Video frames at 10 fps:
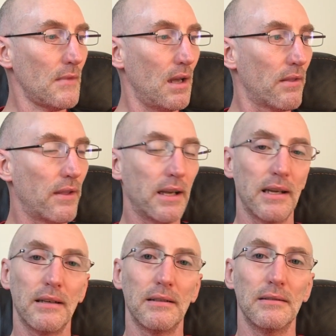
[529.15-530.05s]
and
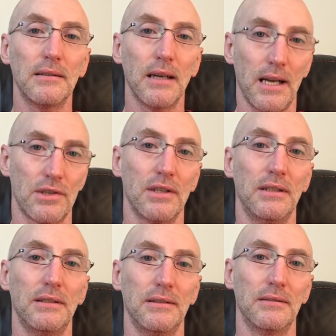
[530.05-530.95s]
thinking,
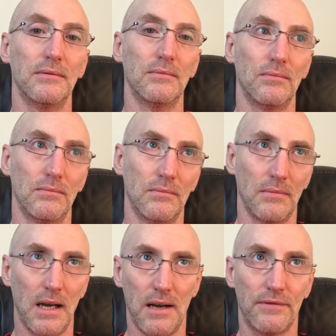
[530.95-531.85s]
actually,
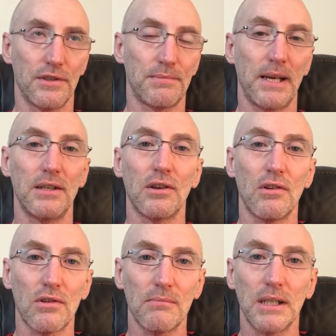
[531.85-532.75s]
after spending a
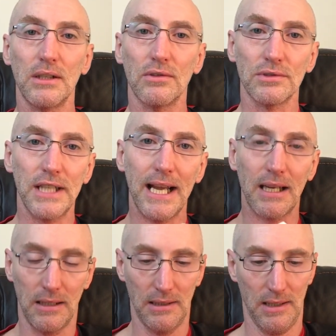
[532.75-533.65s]
lot of money on tech